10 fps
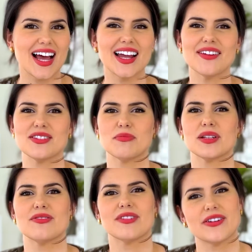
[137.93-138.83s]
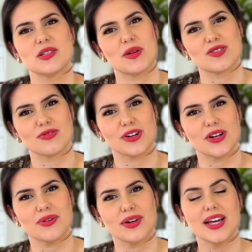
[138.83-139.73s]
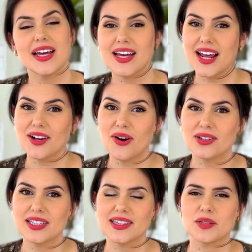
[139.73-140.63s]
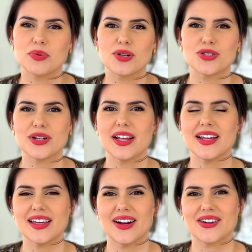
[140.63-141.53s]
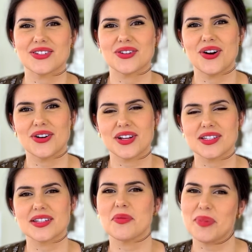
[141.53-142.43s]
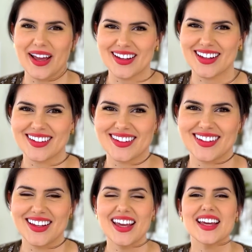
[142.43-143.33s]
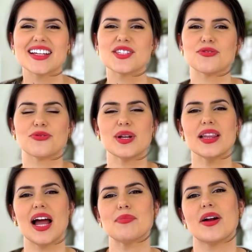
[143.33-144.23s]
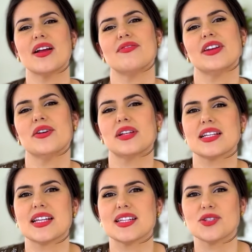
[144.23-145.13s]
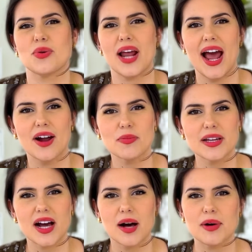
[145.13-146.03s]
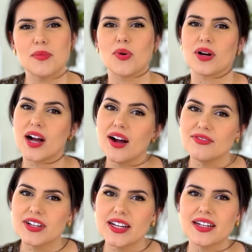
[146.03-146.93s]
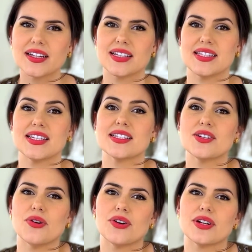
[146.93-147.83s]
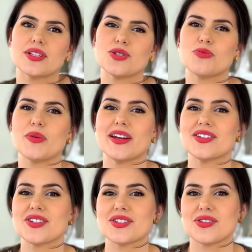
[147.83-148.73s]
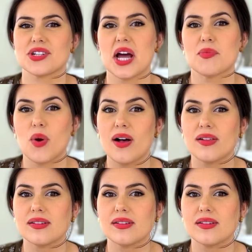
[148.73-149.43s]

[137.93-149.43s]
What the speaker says: have something very special for you, and I call it the Portrait and Character Artist Companion. It's a free library of video lessons on how to become a more confident, consistent artist who manages their time well.